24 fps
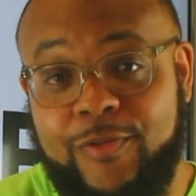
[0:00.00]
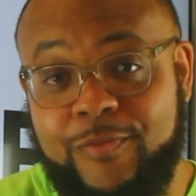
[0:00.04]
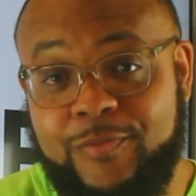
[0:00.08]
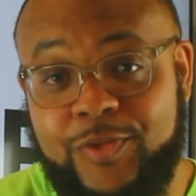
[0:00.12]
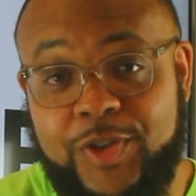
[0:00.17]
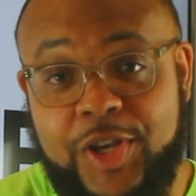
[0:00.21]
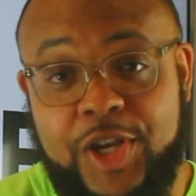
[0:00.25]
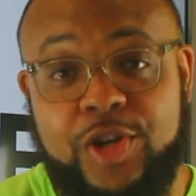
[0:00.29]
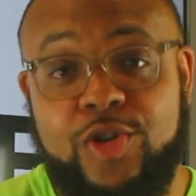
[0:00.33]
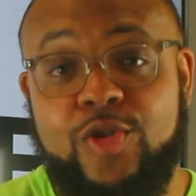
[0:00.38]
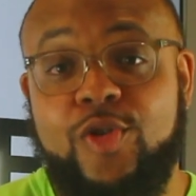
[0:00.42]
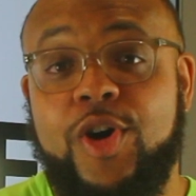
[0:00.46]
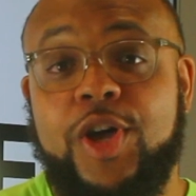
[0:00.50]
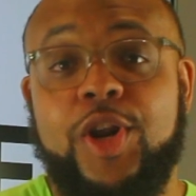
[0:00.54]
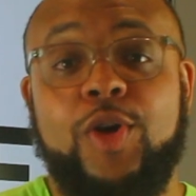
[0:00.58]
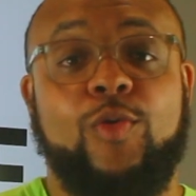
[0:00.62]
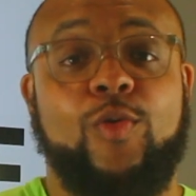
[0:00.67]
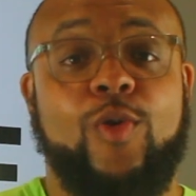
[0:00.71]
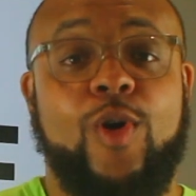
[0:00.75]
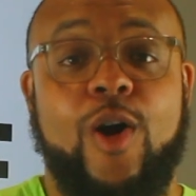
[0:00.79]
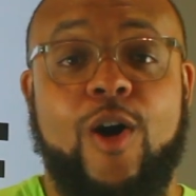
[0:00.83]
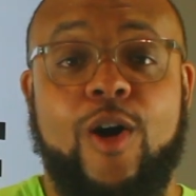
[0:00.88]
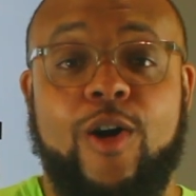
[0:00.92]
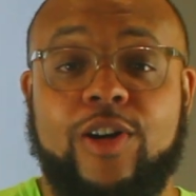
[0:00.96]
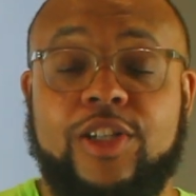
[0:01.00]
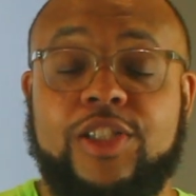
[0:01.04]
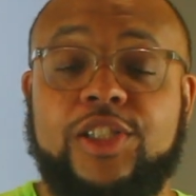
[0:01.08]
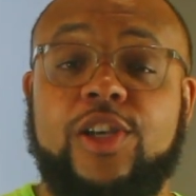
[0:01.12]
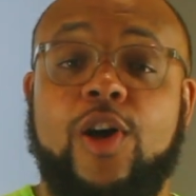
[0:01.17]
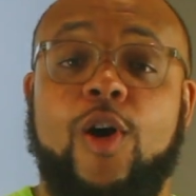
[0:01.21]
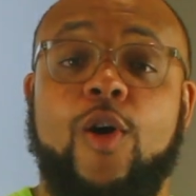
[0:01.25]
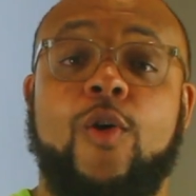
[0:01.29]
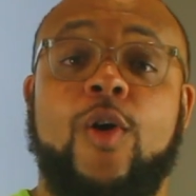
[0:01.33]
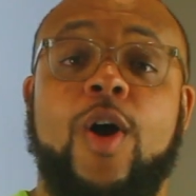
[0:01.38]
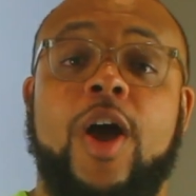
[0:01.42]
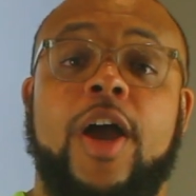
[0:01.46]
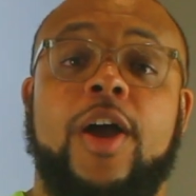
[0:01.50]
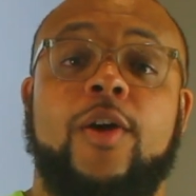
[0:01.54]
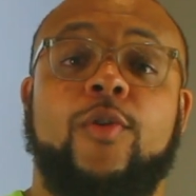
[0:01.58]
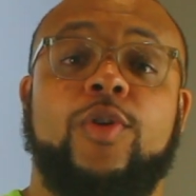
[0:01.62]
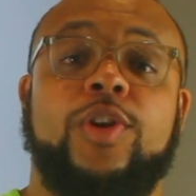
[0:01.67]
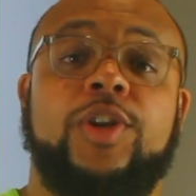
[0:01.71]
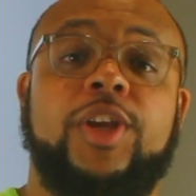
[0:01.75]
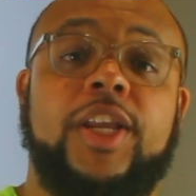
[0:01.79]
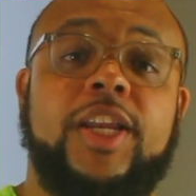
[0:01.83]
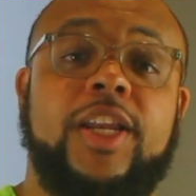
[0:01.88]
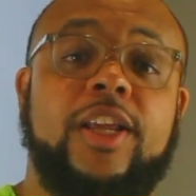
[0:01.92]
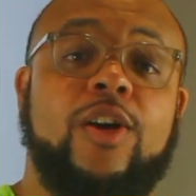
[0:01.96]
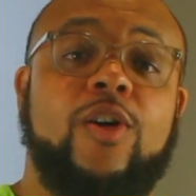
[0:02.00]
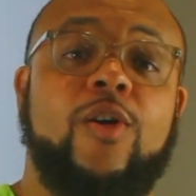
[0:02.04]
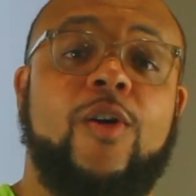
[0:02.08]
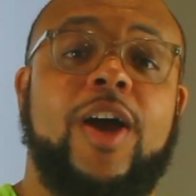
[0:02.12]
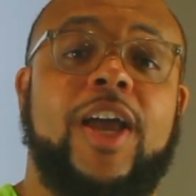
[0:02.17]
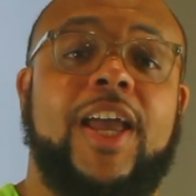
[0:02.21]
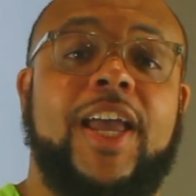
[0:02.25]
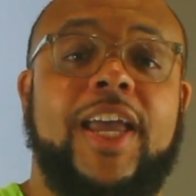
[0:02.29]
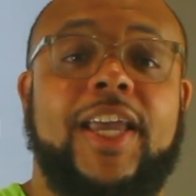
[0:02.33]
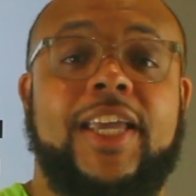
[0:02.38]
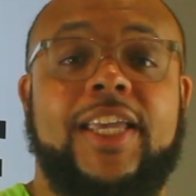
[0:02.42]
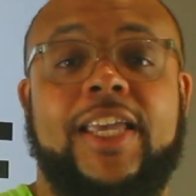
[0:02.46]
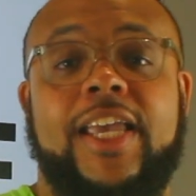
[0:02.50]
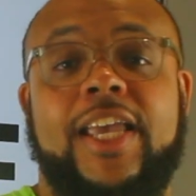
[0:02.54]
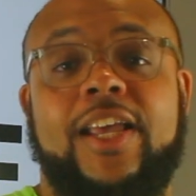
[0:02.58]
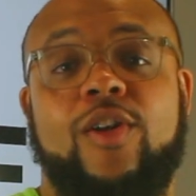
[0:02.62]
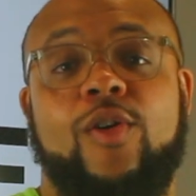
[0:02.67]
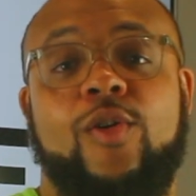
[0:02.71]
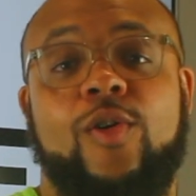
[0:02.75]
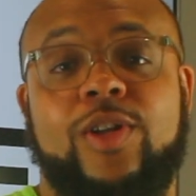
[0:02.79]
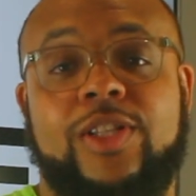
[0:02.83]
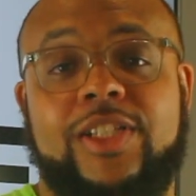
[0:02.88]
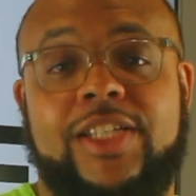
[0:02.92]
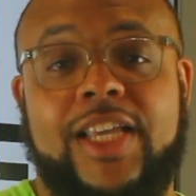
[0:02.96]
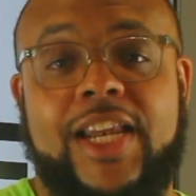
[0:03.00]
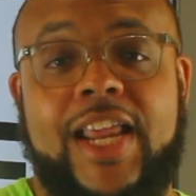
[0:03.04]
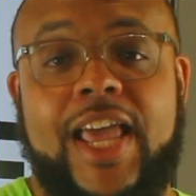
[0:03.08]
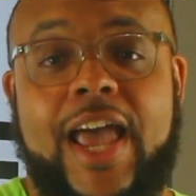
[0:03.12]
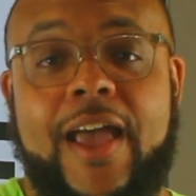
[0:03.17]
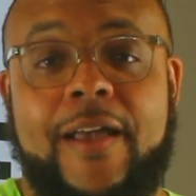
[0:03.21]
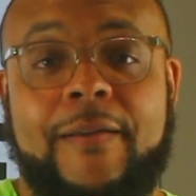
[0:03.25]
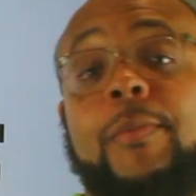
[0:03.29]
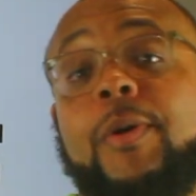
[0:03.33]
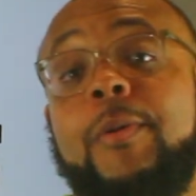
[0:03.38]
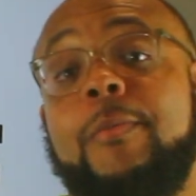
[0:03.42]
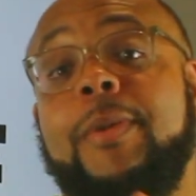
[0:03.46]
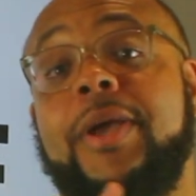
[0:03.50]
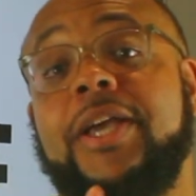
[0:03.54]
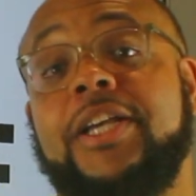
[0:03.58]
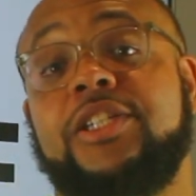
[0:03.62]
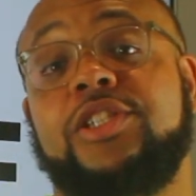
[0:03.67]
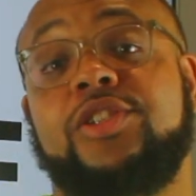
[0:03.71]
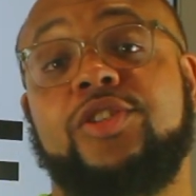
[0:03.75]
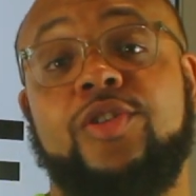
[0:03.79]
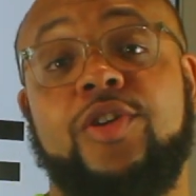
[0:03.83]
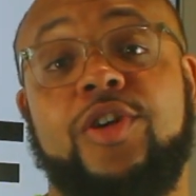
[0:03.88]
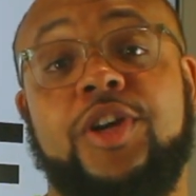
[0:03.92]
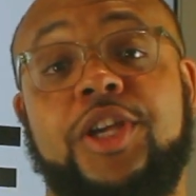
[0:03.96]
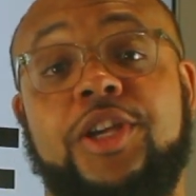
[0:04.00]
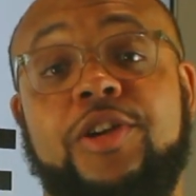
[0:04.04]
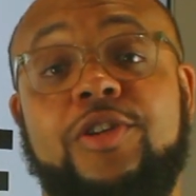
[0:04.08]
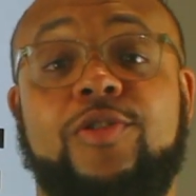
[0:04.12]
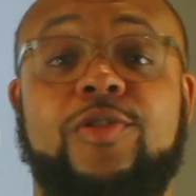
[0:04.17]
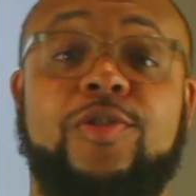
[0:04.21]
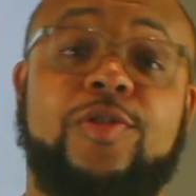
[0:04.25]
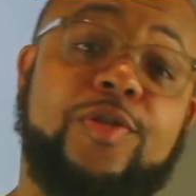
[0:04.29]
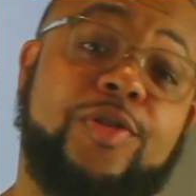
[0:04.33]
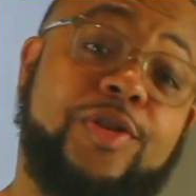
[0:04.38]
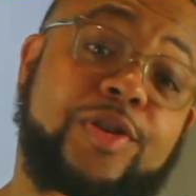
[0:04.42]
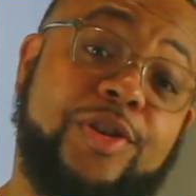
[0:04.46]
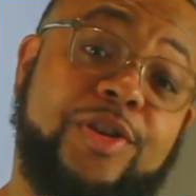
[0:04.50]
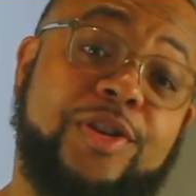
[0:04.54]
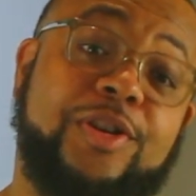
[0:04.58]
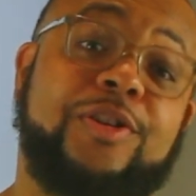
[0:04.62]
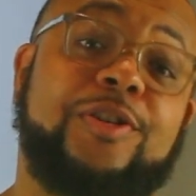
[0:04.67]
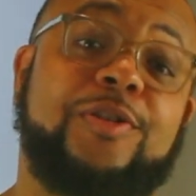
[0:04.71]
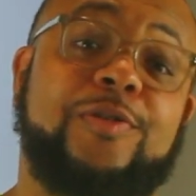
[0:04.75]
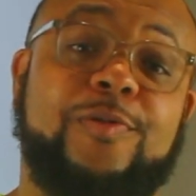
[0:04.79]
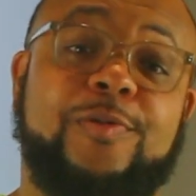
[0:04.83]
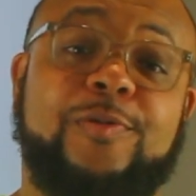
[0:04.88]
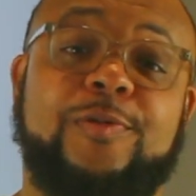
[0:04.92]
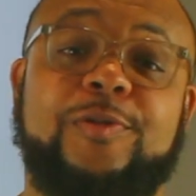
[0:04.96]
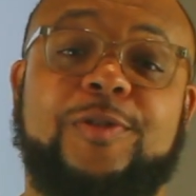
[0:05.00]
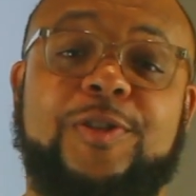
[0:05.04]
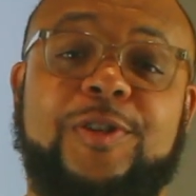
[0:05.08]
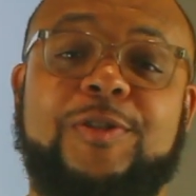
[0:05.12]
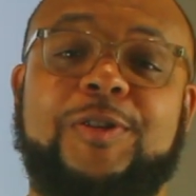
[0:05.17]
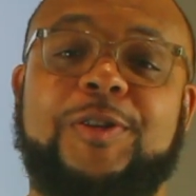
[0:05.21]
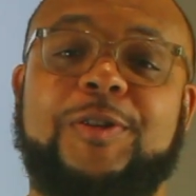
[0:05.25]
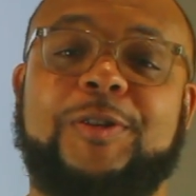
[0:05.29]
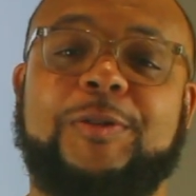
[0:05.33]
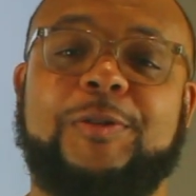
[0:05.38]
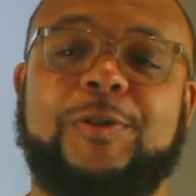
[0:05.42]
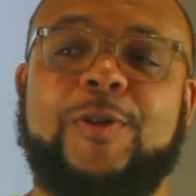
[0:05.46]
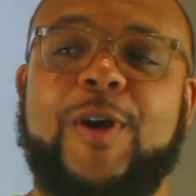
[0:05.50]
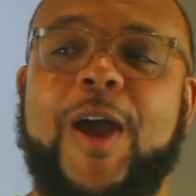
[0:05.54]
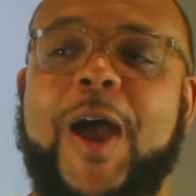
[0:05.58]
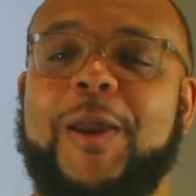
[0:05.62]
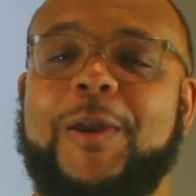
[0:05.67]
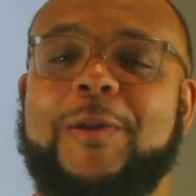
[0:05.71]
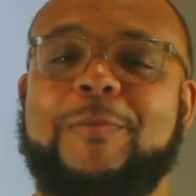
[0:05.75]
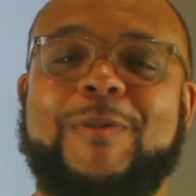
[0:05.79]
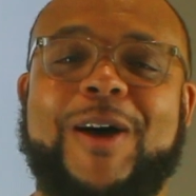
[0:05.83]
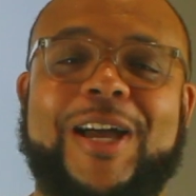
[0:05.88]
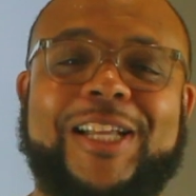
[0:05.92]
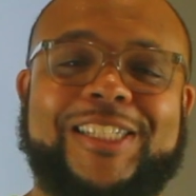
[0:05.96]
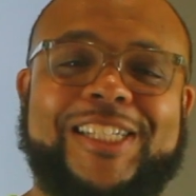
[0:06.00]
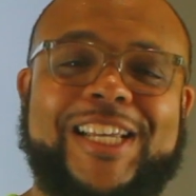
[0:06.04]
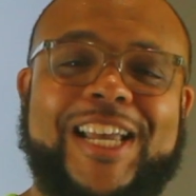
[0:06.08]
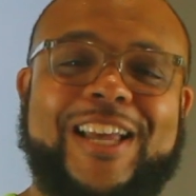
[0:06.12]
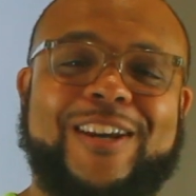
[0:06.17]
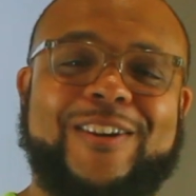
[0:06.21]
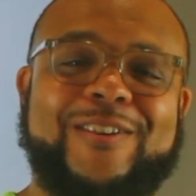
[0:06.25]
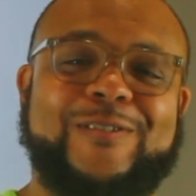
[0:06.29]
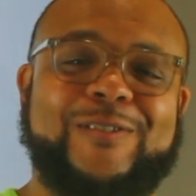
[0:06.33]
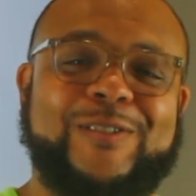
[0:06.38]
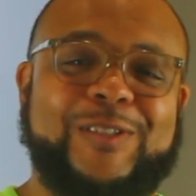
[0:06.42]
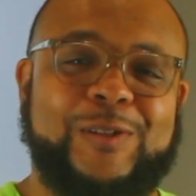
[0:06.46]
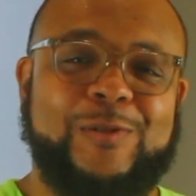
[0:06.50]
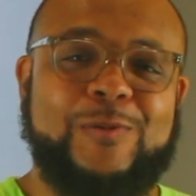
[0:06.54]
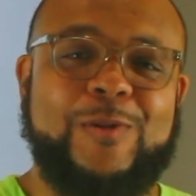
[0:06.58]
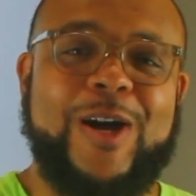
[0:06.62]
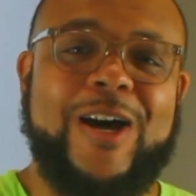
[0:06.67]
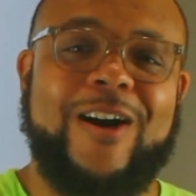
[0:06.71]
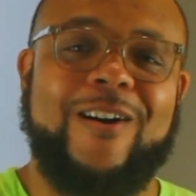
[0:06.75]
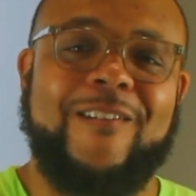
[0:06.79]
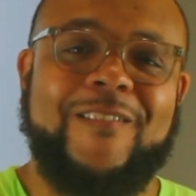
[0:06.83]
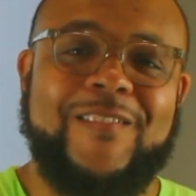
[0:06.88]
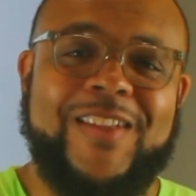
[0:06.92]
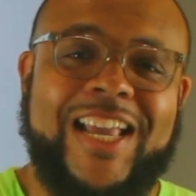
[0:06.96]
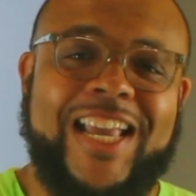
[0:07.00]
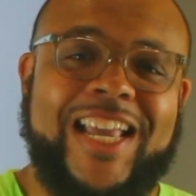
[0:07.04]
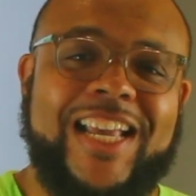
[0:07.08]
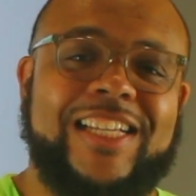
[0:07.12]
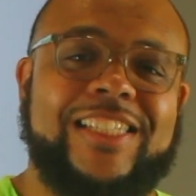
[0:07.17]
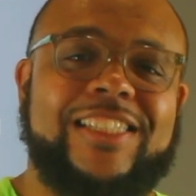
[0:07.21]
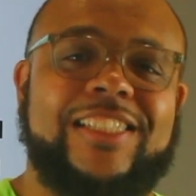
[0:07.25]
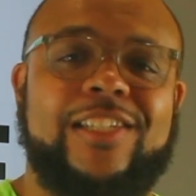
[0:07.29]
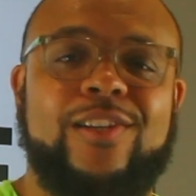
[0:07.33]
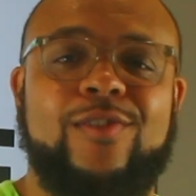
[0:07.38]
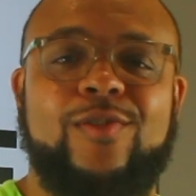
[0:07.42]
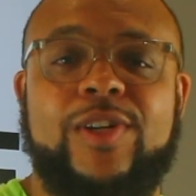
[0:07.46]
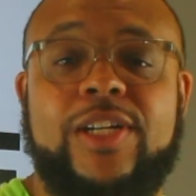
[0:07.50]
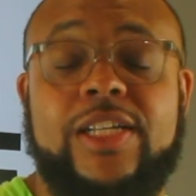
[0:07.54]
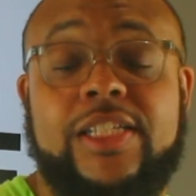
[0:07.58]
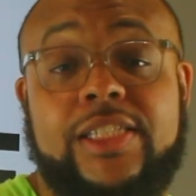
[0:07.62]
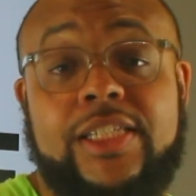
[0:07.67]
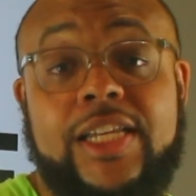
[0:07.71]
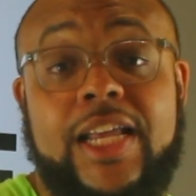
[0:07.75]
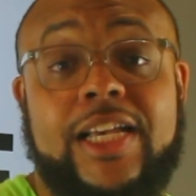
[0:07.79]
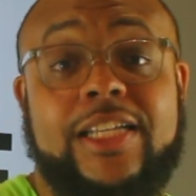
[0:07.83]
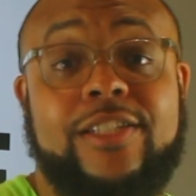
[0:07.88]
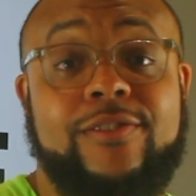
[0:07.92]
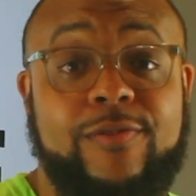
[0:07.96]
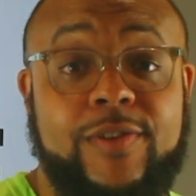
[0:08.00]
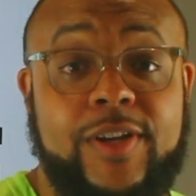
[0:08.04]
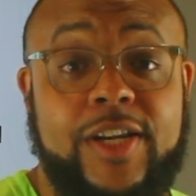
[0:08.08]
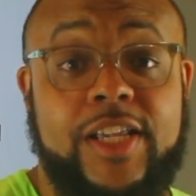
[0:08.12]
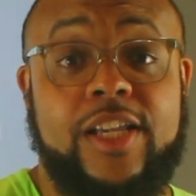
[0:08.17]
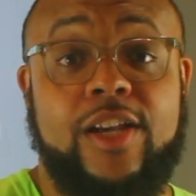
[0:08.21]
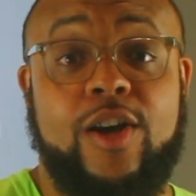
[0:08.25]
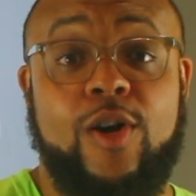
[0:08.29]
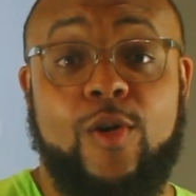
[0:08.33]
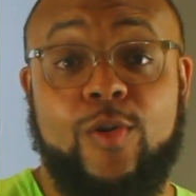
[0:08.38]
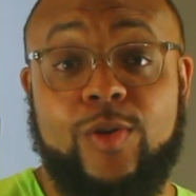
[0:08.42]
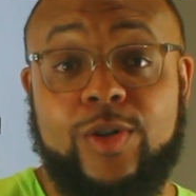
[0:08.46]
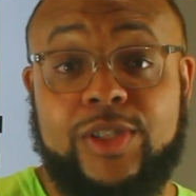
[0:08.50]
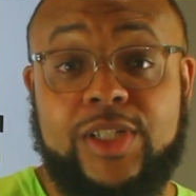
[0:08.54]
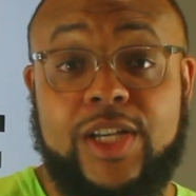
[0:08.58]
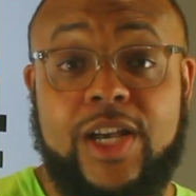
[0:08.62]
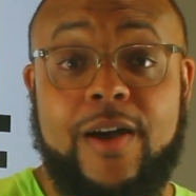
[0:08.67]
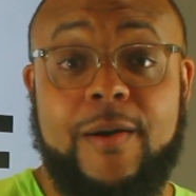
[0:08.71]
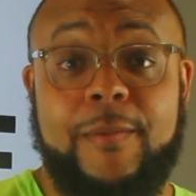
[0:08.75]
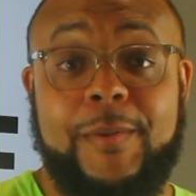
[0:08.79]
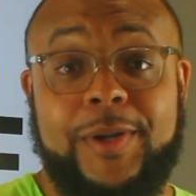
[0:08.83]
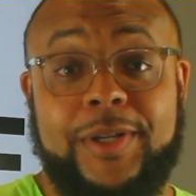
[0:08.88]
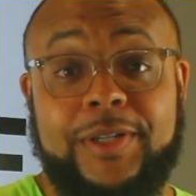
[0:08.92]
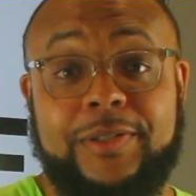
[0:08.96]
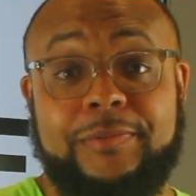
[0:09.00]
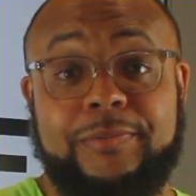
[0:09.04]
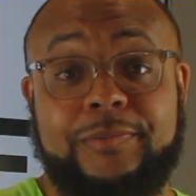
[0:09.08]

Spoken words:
You're doing it wrong. So we need to go ahead and get on to that. But make sure you subscribe to my channel as well and see when this next video is coming.